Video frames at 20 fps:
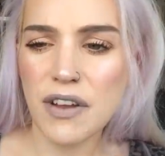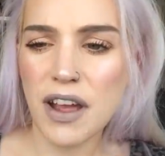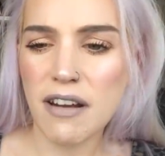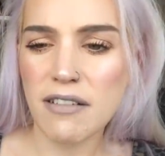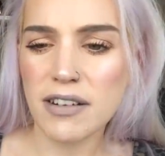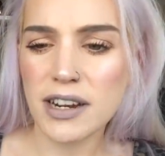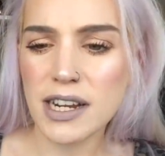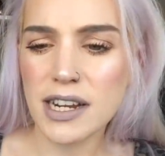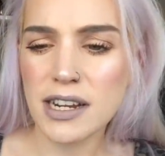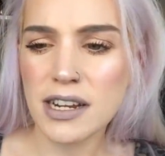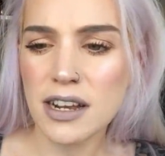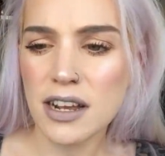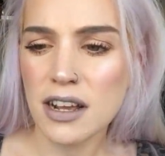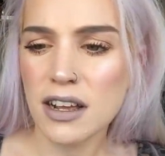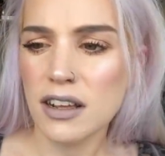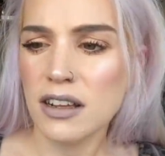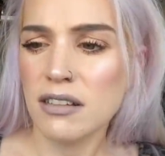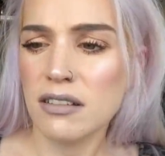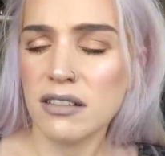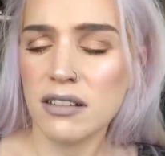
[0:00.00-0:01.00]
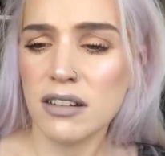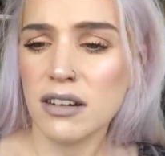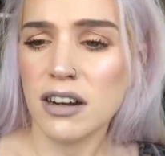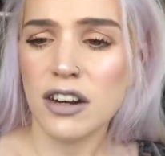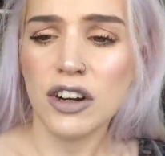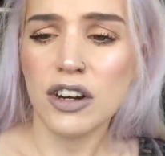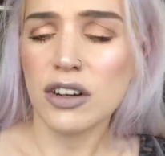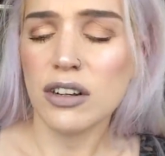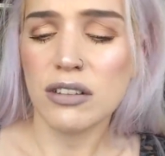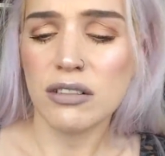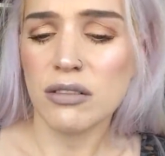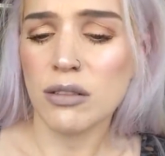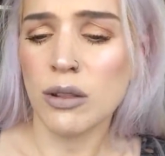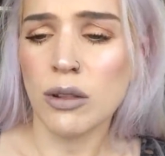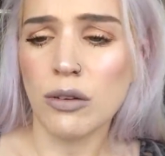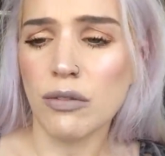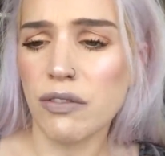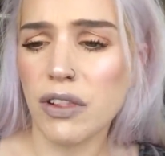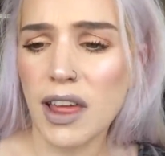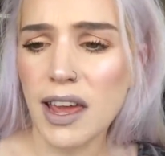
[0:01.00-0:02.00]
Very
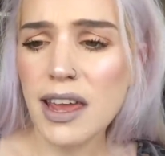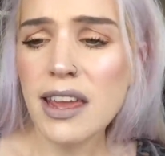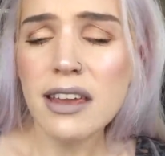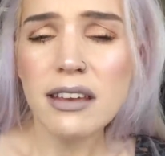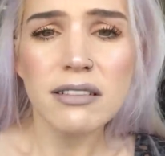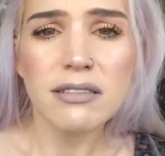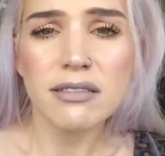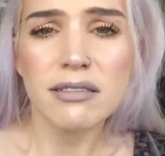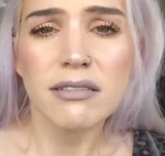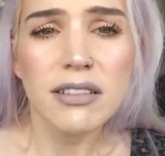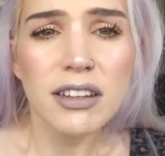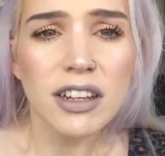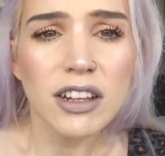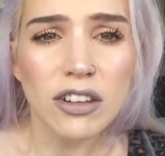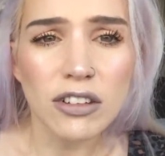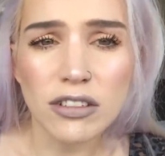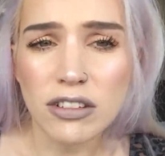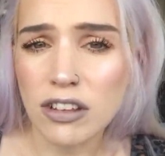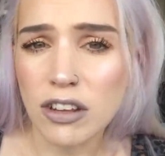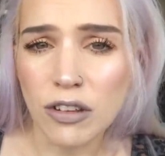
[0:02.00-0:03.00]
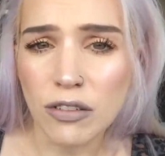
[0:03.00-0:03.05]
lovely. She looks